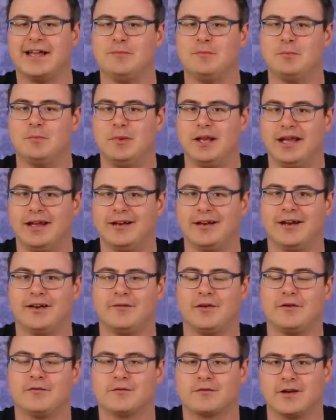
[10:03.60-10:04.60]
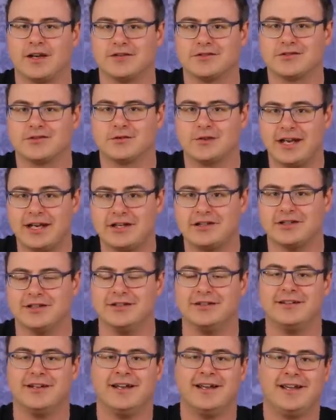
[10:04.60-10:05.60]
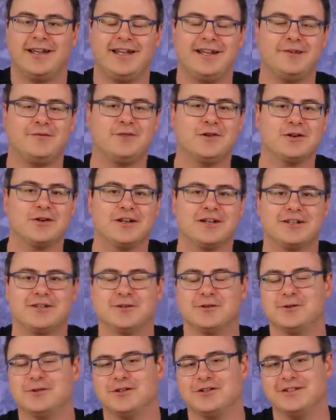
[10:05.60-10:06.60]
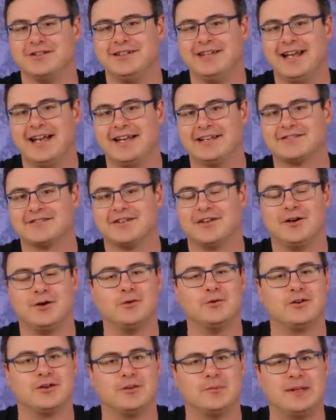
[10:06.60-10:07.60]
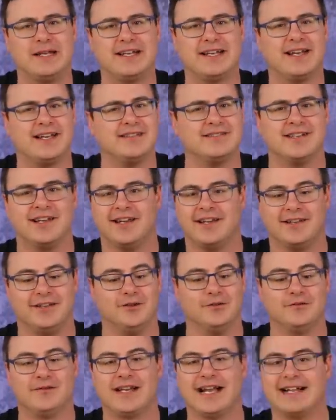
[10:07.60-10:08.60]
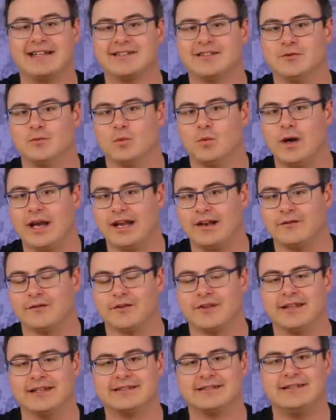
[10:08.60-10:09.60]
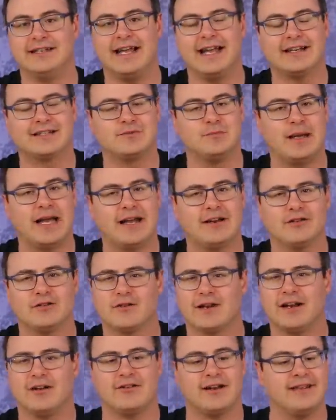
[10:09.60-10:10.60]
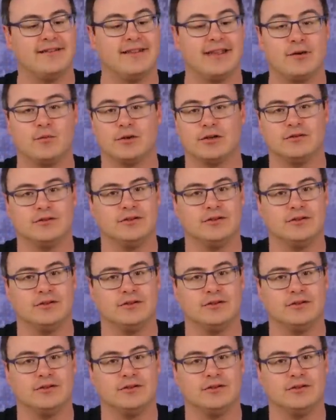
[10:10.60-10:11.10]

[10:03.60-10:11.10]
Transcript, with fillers: a bit of a frustration if you're a Google Nest owner because you've got to wait for this next battleground and they will